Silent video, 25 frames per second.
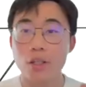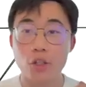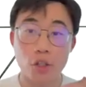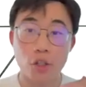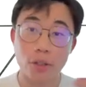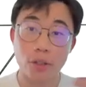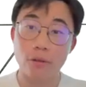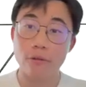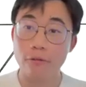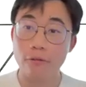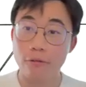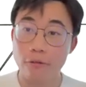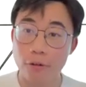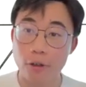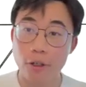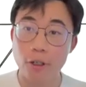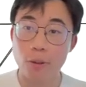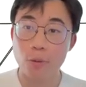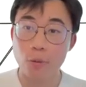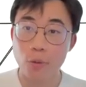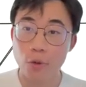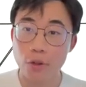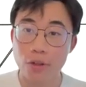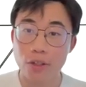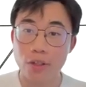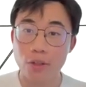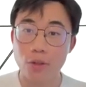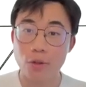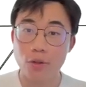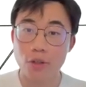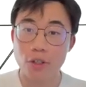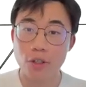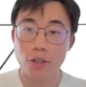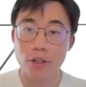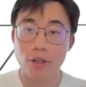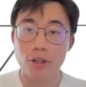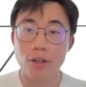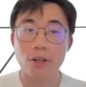it should confirm with the
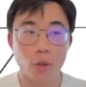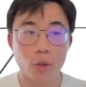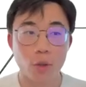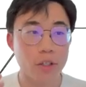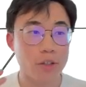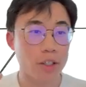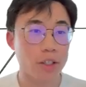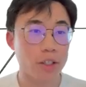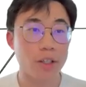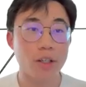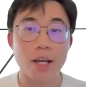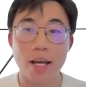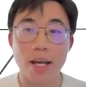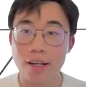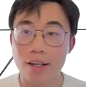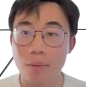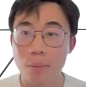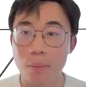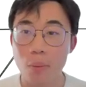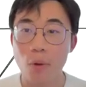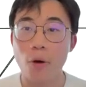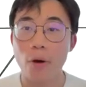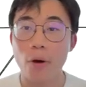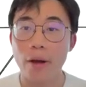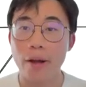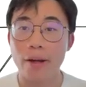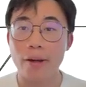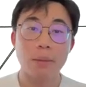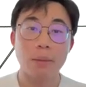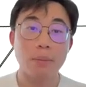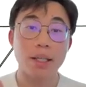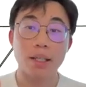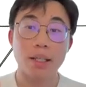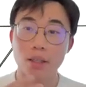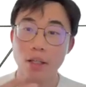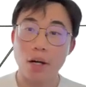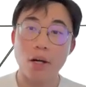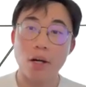user what is a good ending point. It
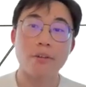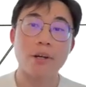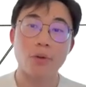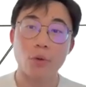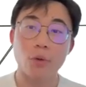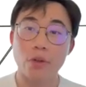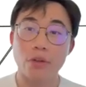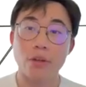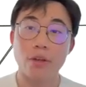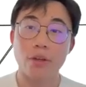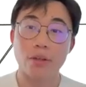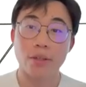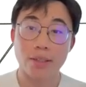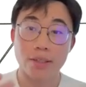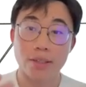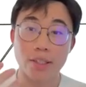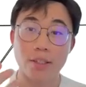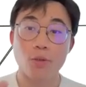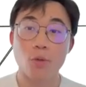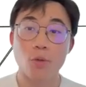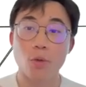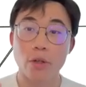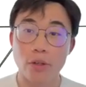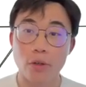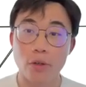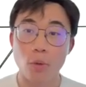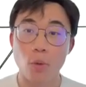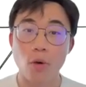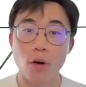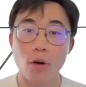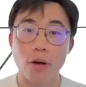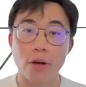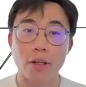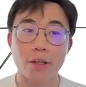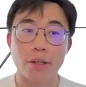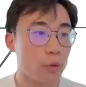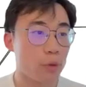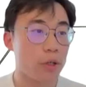might clarify with you, is this what you
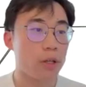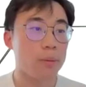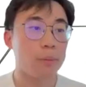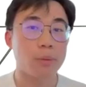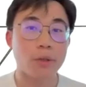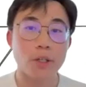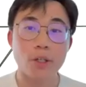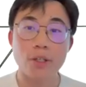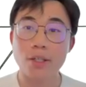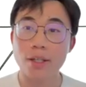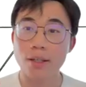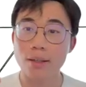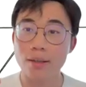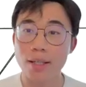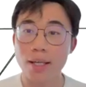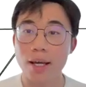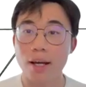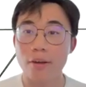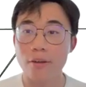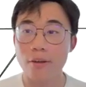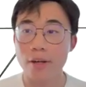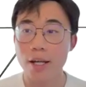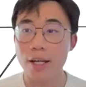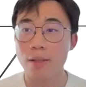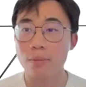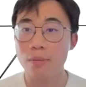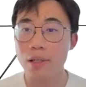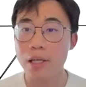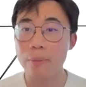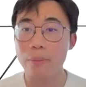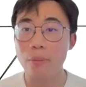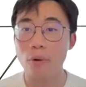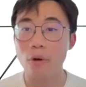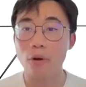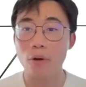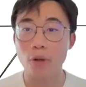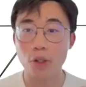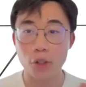want? Reimbursing the other 8
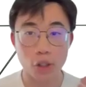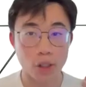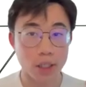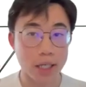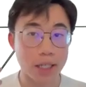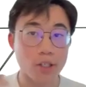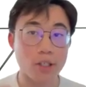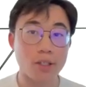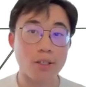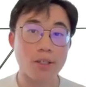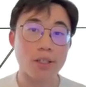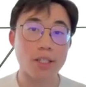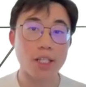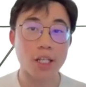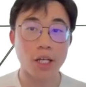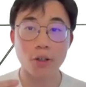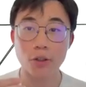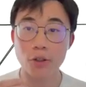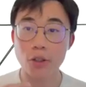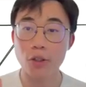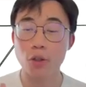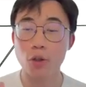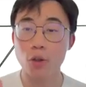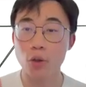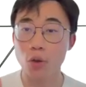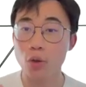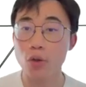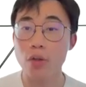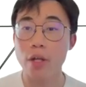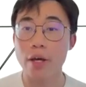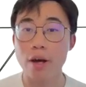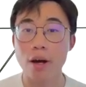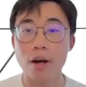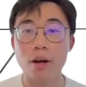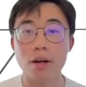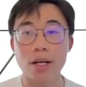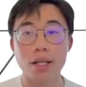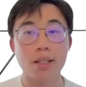people, or should I just tell you who they
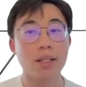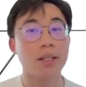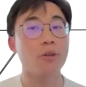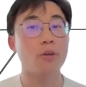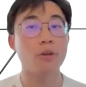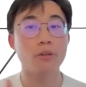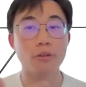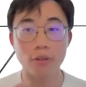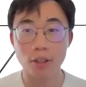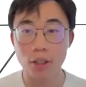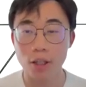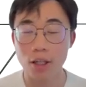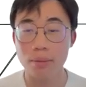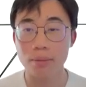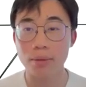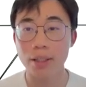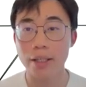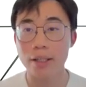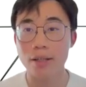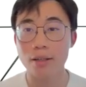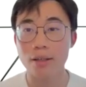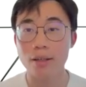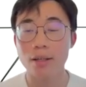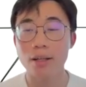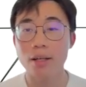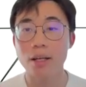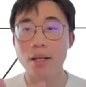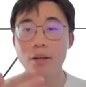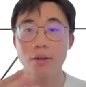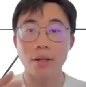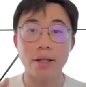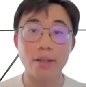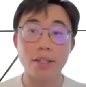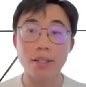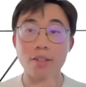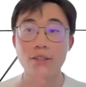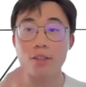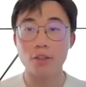are and then you will follow up later?
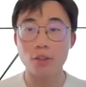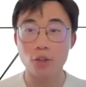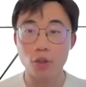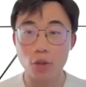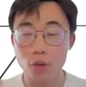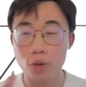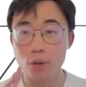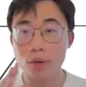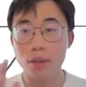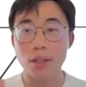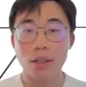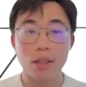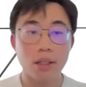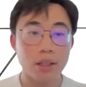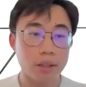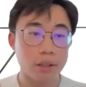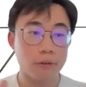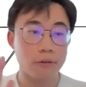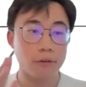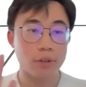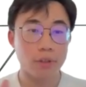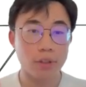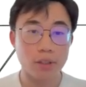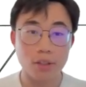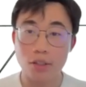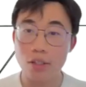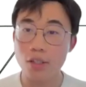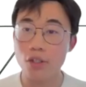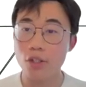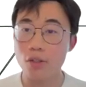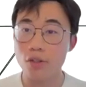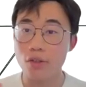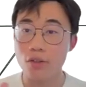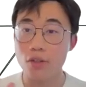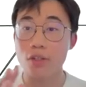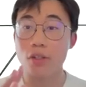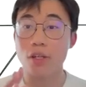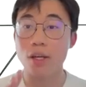Right? These are 2 different
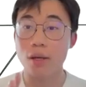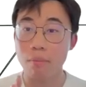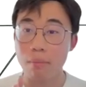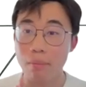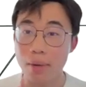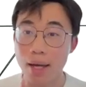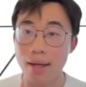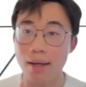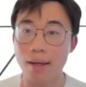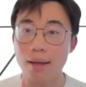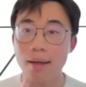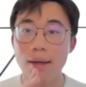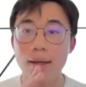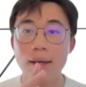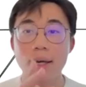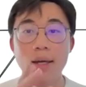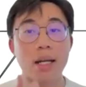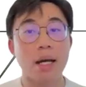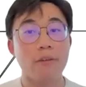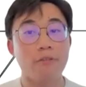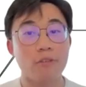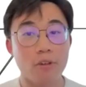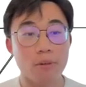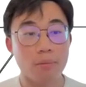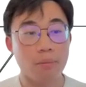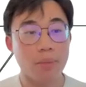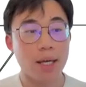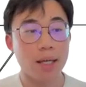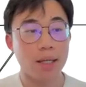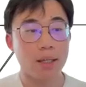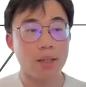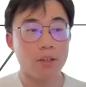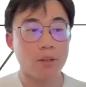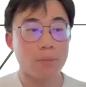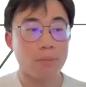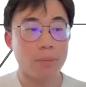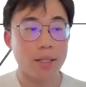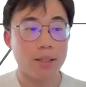decisions you can make. And after you make,
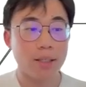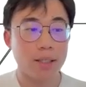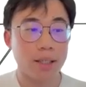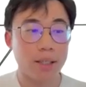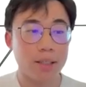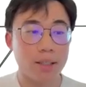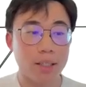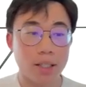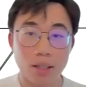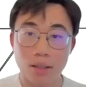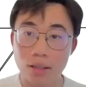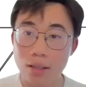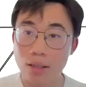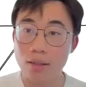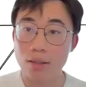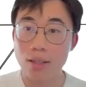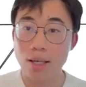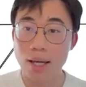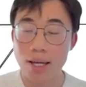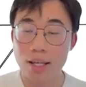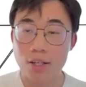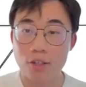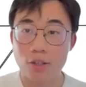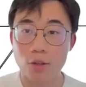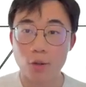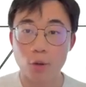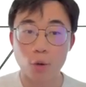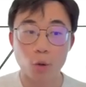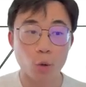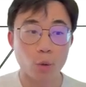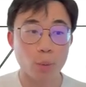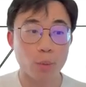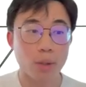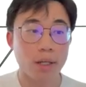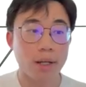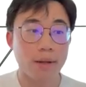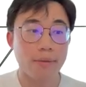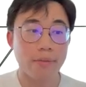you're basically telling the agent
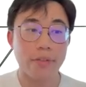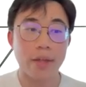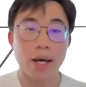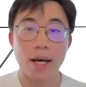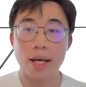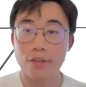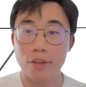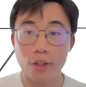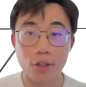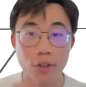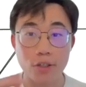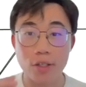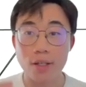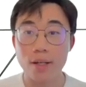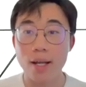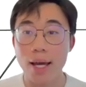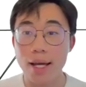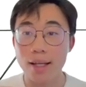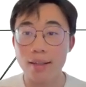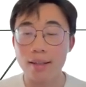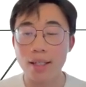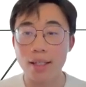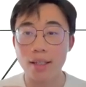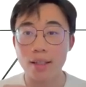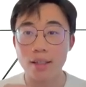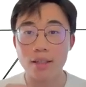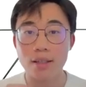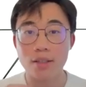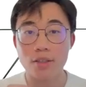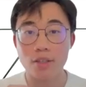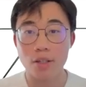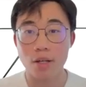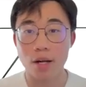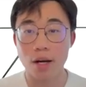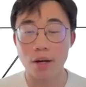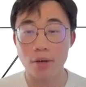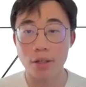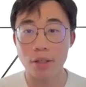loop that there's an ending
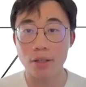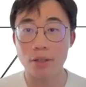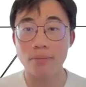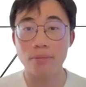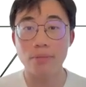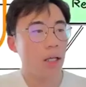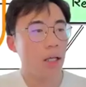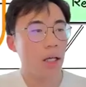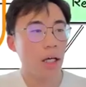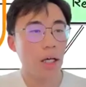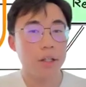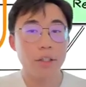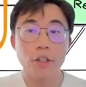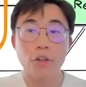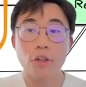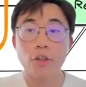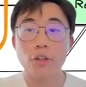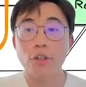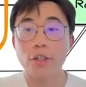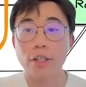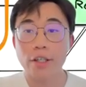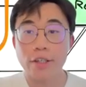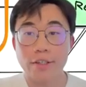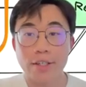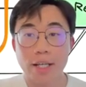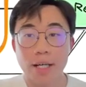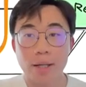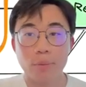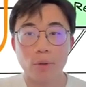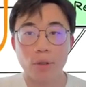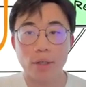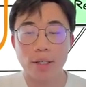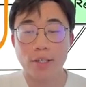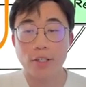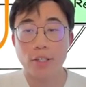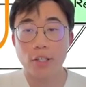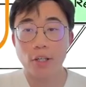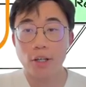scenario. Another good example
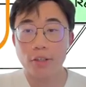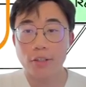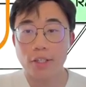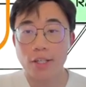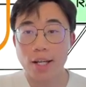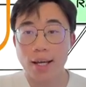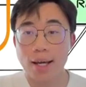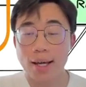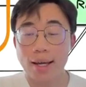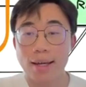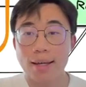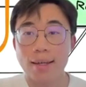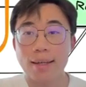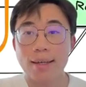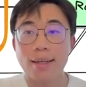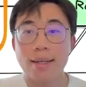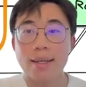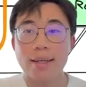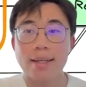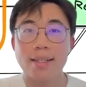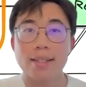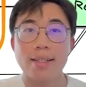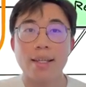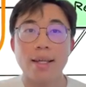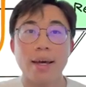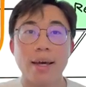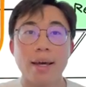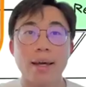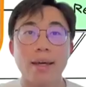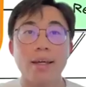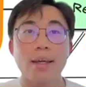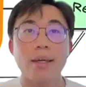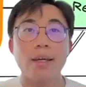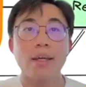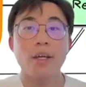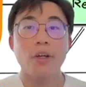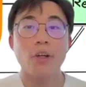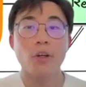I saw today is that,
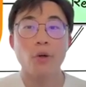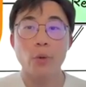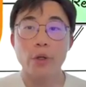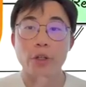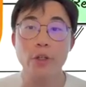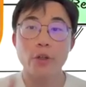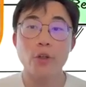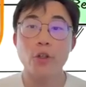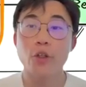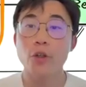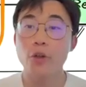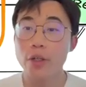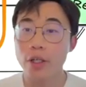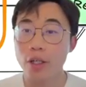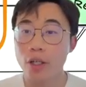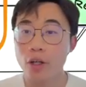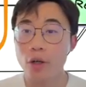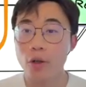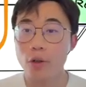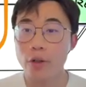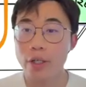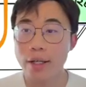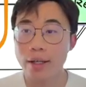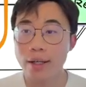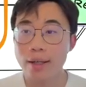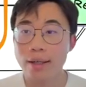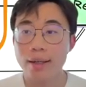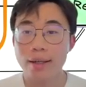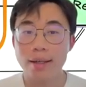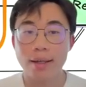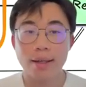you know, when you're doing coding